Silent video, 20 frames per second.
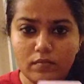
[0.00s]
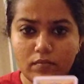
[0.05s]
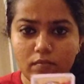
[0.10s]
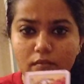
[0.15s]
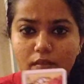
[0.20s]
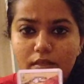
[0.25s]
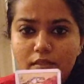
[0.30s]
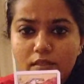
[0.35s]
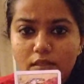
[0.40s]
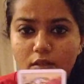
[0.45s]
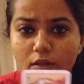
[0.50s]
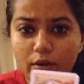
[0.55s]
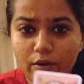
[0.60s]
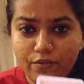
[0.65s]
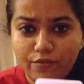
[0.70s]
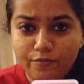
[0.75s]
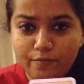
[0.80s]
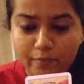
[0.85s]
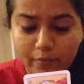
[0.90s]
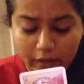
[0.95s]
there's a lot
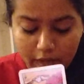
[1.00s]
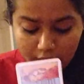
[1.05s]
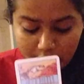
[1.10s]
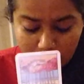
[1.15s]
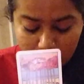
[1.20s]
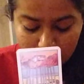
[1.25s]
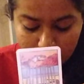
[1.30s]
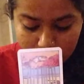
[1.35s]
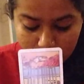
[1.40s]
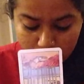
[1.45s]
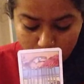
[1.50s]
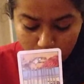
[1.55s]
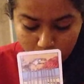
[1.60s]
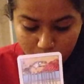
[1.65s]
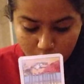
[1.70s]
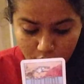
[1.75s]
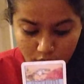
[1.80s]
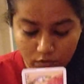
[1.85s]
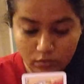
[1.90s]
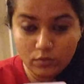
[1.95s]
of pain he's
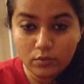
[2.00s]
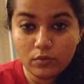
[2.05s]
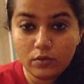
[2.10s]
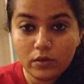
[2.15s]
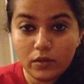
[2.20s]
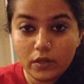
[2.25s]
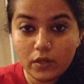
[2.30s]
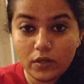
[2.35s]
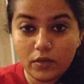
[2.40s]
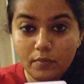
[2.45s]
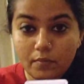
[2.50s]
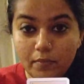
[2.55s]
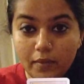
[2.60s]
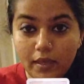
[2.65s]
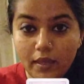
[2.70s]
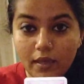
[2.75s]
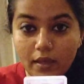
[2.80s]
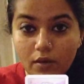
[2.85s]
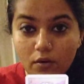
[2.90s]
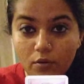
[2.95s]
going through. It
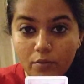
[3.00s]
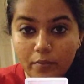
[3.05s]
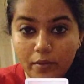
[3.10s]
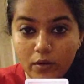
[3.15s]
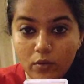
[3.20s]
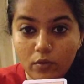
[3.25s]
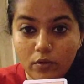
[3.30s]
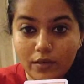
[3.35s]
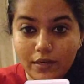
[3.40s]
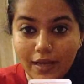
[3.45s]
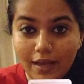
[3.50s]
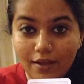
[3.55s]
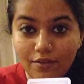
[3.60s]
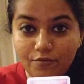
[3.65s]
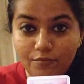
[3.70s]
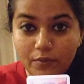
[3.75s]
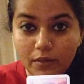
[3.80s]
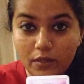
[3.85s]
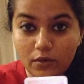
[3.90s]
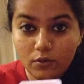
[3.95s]
may or may not
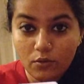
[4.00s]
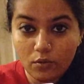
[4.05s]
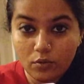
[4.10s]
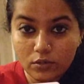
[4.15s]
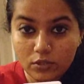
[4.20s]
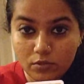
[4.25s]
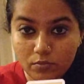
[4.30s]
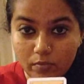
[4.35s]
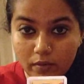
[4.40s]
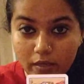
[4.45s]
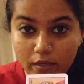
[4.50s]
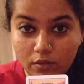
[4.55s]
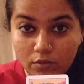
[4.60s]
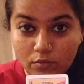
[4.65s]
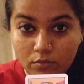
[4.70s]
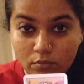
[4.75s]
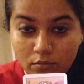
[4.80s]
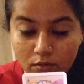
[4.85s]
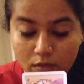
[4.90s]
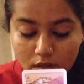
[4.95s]
have been caused by
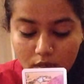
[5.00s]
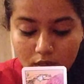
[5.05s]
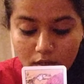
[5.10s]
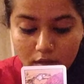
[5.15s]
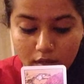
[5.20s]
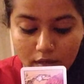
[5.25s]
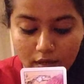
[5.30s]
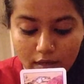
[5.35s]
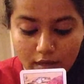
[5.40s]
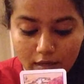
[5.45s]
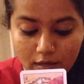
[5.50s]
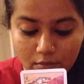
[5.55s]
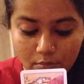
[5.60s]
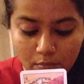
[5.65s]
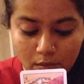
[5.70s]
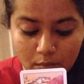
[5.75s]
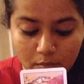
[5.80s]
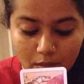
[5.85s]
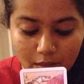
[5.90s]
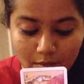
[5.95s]
you. It
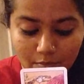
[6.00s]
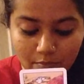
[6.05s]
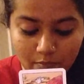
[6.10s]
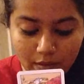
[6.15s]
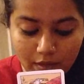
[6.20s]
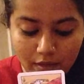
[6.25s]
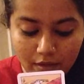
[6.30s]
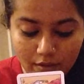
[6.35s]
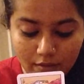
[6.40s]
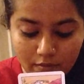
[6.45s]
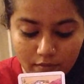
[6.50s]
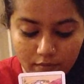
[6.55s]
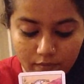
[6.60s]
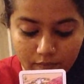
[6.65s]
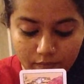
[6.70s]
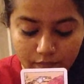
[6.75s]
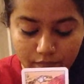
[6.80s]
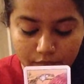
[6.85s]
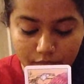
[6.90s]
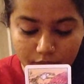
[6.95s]
may be pain
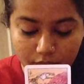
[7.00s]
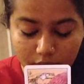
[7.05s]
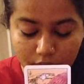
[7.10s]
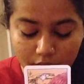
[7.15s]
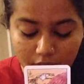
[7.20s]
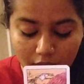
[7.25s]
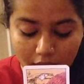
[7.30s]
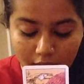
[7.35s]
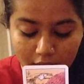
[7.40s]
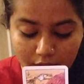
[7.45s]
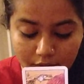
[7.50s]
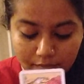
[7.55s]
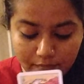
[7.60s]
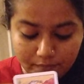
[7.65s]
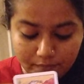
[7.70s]
that